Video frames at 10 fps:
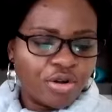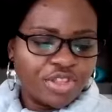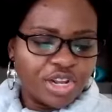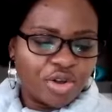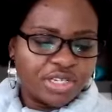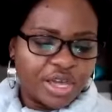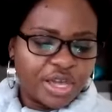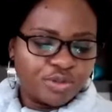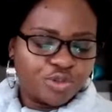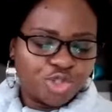of the Lord came
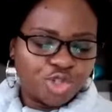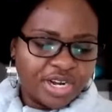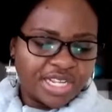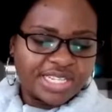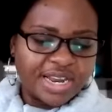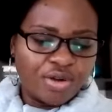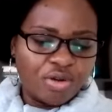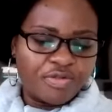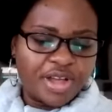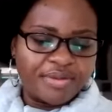to Jonah, son
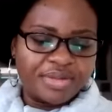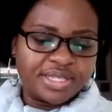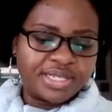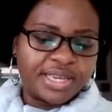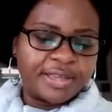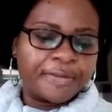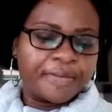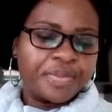of Amittai.